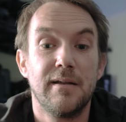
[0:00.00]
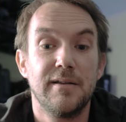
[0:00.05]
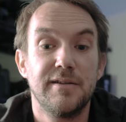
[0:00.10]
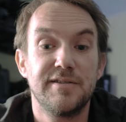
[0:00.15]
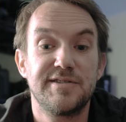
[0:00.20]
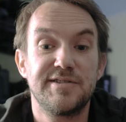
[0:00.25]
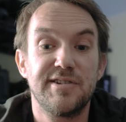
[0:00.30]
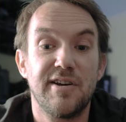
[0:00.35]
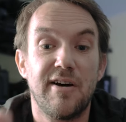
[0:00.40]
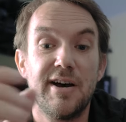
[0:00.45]
The
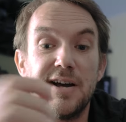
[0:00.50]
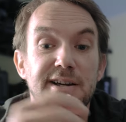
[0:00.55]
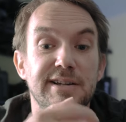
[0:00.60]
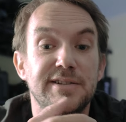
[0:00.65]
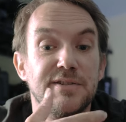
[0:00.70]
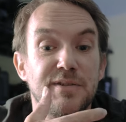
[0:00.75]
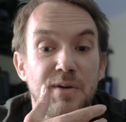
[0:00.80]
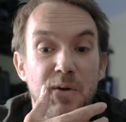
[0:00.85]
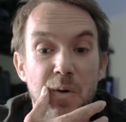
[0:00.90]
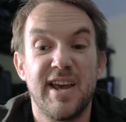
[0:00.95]

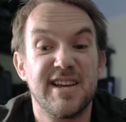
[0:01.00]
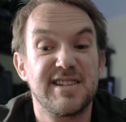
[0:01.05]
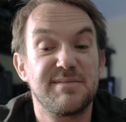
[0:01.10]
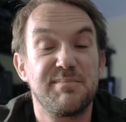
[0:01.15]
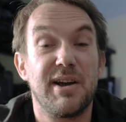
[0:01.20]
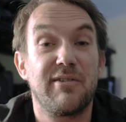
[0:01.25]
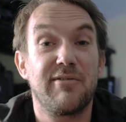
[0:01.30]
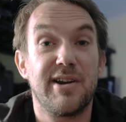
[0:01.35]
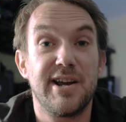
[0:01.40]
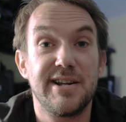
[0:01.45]
size, the
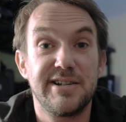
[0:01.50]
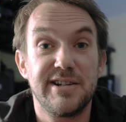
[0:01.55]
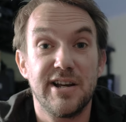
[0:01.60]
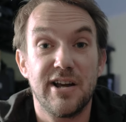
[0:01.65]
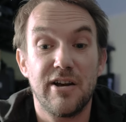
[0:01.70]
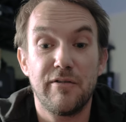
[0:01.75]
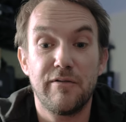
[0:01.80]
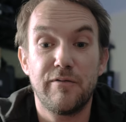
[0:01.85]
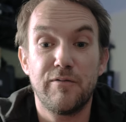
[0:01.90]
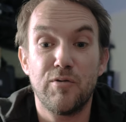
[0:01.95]
aspect
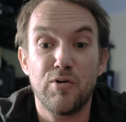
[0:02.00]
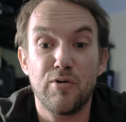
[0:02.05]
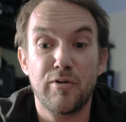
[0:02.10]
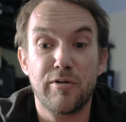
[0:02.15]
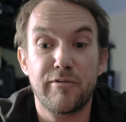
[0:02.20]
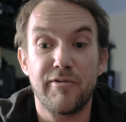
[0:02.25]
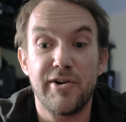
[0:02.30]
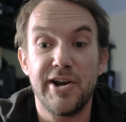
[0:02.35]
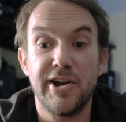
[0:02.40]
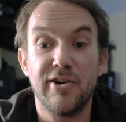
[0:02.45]
ratio,
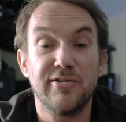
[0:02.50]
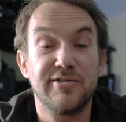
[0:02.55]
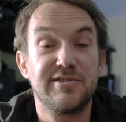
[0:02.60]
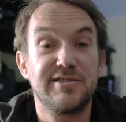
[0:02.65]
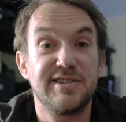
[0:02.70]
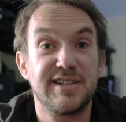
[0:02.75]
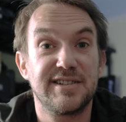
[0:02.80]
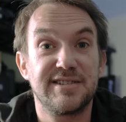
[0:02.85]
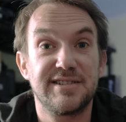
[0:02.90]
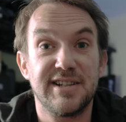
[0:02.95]
4:3 or
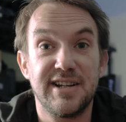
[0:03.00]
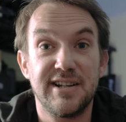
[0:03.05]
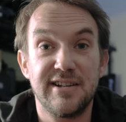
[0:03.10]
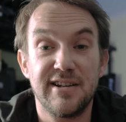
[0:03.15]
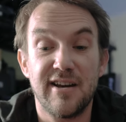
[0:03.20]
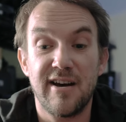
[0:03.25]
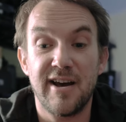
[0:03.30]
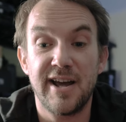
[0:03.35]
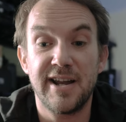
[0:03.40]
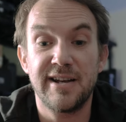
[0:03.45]

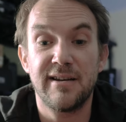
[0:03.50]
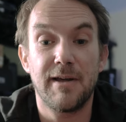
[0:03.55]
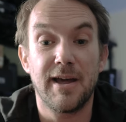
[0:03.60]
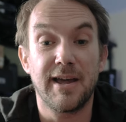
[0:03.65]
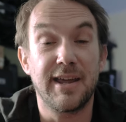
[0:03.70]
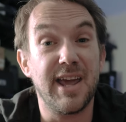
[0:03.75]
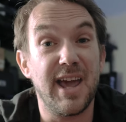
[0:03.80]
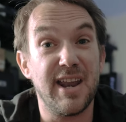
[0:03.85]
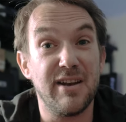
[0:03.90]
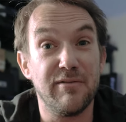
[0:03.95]
16:9.
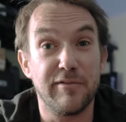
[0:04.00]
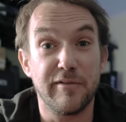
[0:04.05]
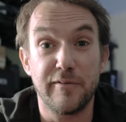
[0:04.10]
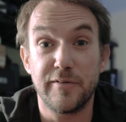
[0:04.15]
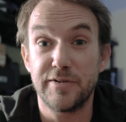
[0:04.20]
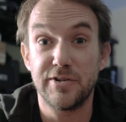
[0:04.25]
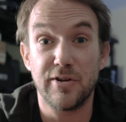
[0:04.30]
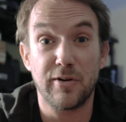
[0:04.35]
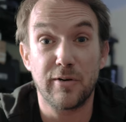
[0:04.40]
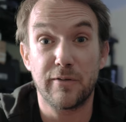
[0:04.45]
Again, for
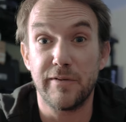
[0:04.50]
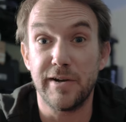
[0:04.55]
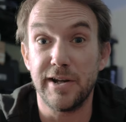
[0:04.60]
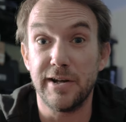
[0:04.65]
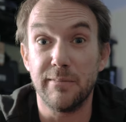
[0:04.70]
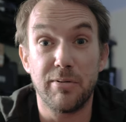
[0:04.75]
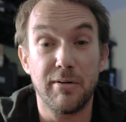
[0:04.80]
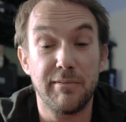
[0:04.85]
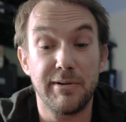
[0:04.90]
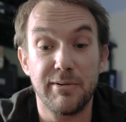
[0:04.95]
photography,
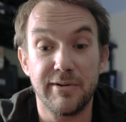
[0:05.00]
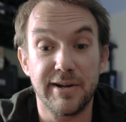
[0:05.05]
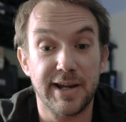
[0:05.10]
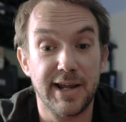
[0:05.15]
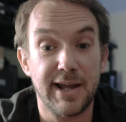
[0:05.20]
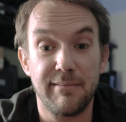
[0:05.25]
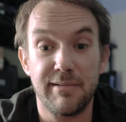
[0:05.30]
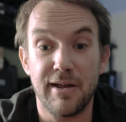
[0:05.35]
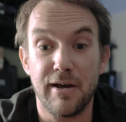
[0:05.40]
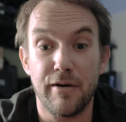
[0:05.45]
you probably want to
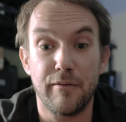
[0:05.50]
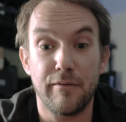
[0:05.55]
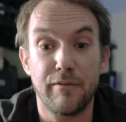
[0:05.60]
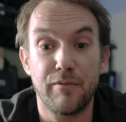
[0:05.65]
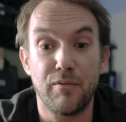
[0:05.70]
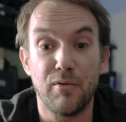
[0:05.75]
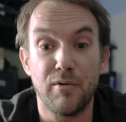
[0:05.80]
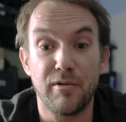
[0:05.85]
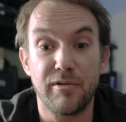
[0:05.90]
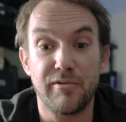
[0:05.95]
keep that at
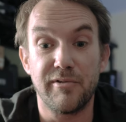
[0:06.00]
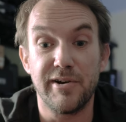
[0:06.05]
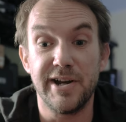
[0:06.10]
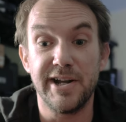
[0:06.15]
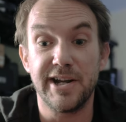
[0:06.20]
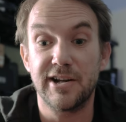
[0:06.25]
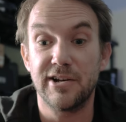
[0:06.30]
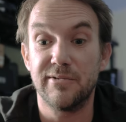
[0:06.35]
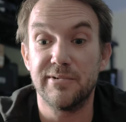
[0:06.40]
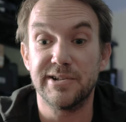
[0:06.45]
4:3.
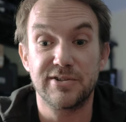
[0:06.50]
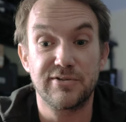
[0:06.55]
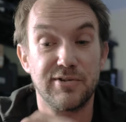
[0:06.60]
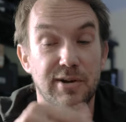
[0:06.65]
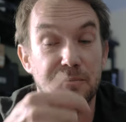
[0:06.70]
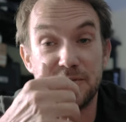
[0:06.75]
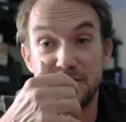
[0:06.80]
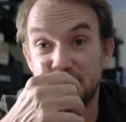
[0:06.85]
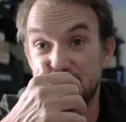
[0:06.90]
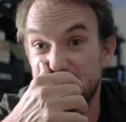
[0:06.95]
You can always
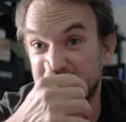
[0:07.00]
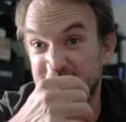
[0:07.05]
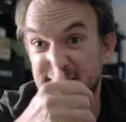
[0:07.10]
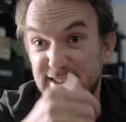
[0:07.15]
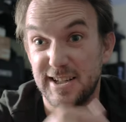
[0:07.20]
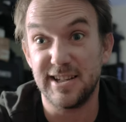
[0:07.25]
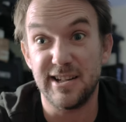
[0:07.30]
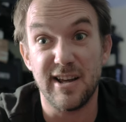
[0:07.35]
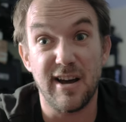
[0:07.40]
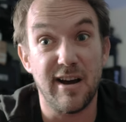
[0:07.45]
crop to
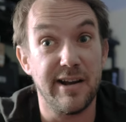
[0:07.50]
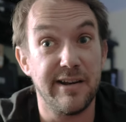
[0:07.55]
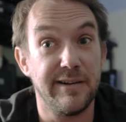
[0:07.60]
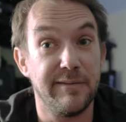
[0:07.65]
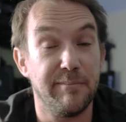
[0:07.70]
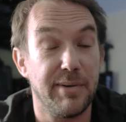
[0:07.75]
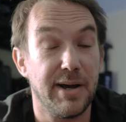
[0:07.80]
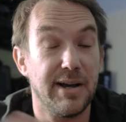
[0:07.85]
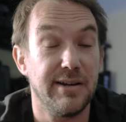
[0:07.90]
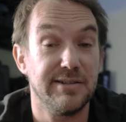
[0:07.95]
16:9
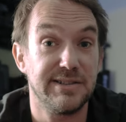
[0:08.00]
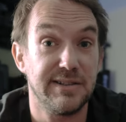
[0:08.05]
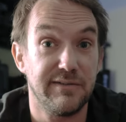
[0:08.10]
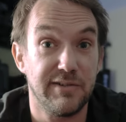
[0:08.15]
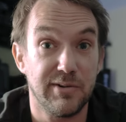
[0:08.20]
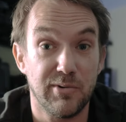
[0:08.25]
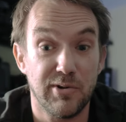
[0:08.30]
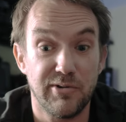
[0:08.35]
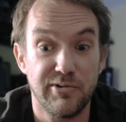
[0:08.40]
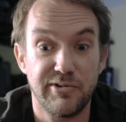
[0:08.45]
in post if
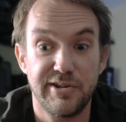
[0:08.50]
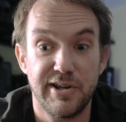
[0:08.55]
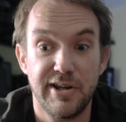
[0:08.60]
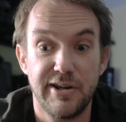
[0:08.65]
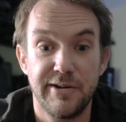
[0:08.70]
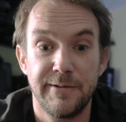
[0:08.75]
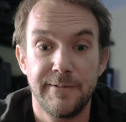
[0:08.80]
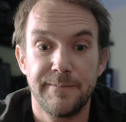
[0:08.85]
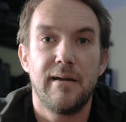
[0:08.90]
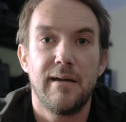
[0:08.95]
you want to.
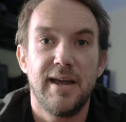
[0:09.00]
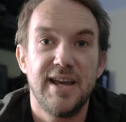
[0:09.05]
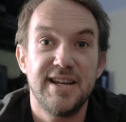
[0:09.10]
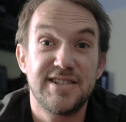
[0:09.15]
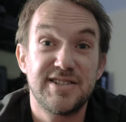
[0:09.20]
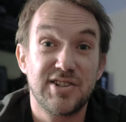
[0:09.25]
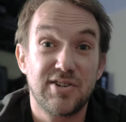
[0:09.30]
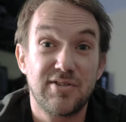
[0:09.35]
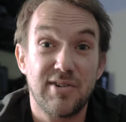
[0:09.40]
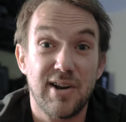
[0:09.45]

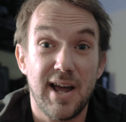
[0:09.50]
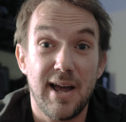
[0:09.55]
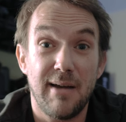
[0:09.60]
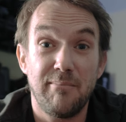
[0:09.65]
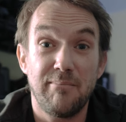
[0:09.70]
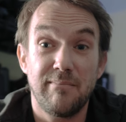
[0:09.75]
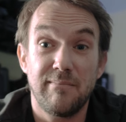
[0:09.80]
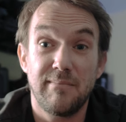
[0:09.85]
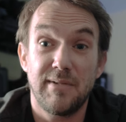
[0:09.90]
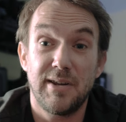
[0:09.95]

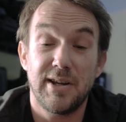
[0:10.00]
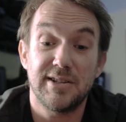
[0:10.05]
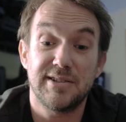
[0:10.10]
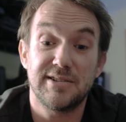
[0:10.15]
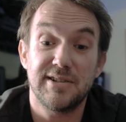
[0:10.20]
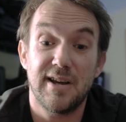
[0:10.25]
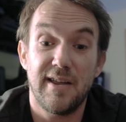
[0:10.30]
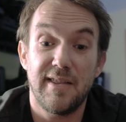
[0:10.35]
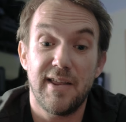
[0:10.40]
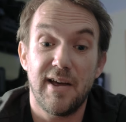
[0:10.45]
Histogram, you can
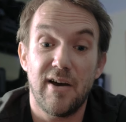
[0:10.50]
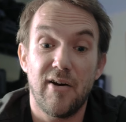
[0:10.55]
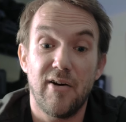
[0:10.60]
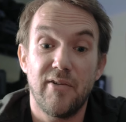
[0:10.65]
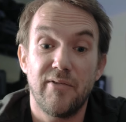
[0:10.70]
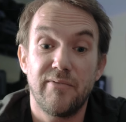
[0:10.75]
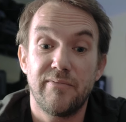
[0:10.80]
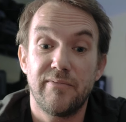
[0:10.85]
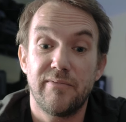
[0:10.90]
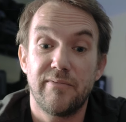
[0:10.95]
turn that
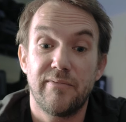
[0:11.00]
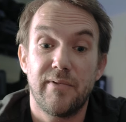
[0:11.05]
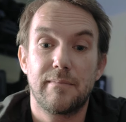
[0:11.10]
on